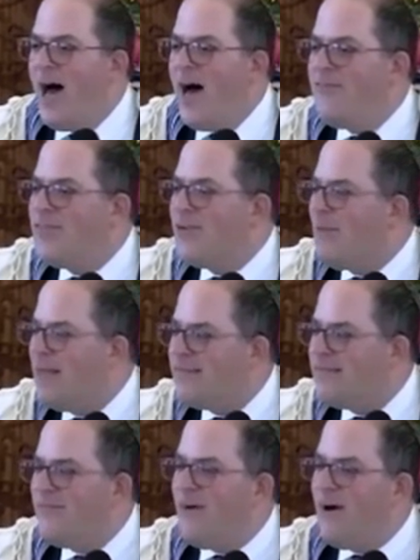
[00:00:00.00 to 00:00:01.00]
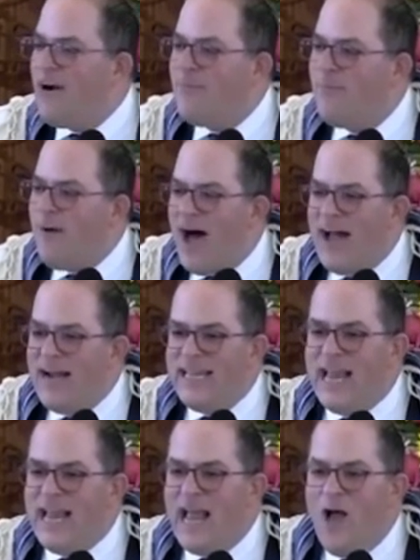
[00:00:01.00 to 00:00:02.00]
of the rest of our
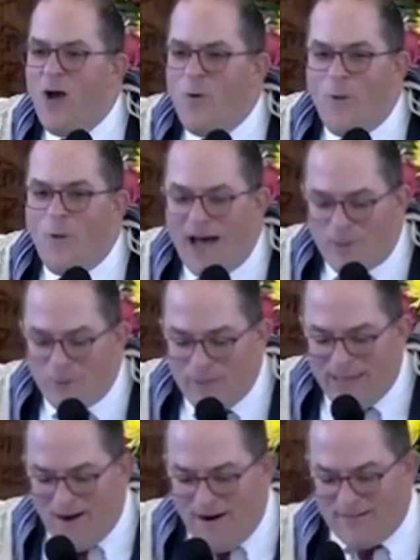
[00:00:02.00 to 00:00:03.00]
body while we are